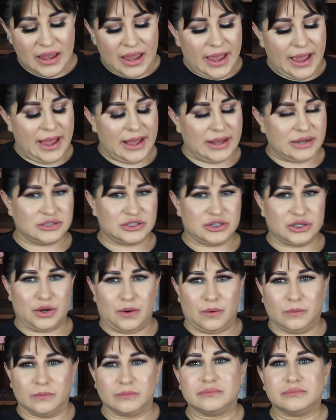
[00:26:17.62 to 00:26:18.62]
And
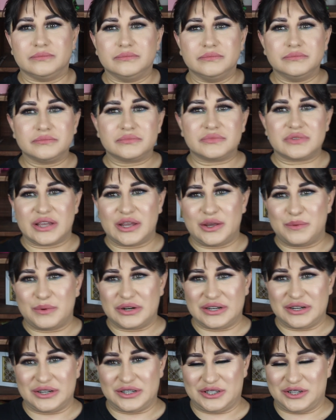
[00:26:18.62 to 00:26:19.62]
so he
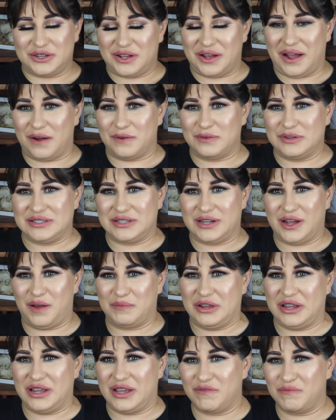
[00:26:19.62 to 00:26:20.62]
would I always tell
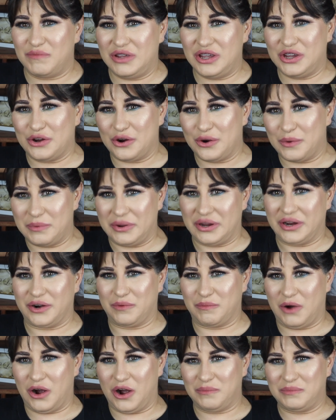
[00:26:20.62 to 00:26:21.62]
me, give me your beard,
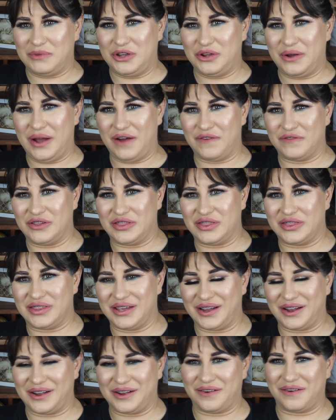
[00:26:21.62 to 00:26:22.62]
Mom. You have a
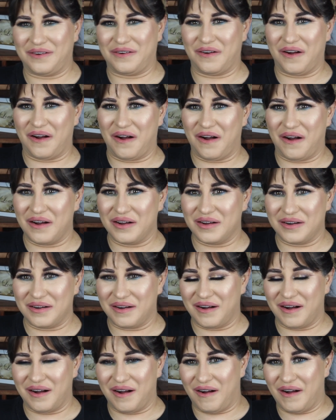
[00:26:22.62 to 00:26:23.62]
thick,
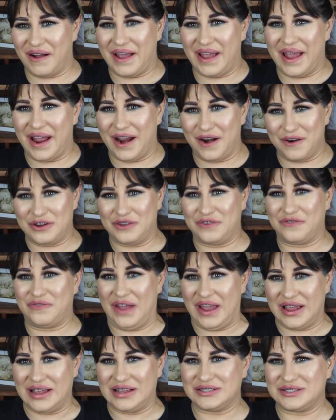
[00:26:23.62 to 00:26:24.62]
hairy
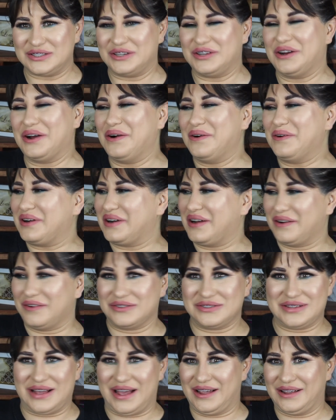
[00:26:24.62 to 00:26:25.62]
face, you know? And I
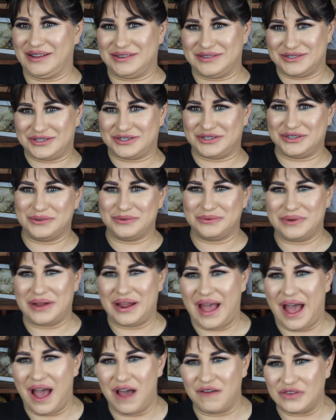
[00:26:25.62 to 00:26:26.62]
was like, shoot,
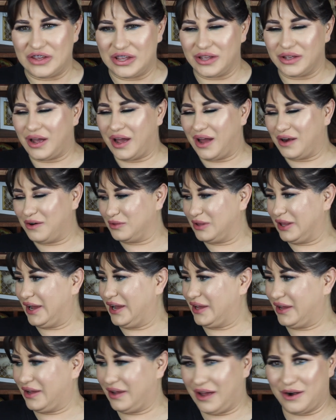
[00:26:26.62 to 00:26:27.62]
have it. I don't
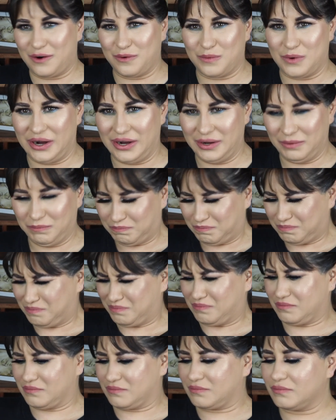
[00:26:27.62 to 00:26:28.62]
like it. I don't
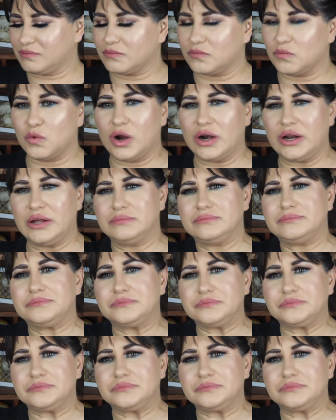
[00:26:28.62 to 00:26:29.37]
want it.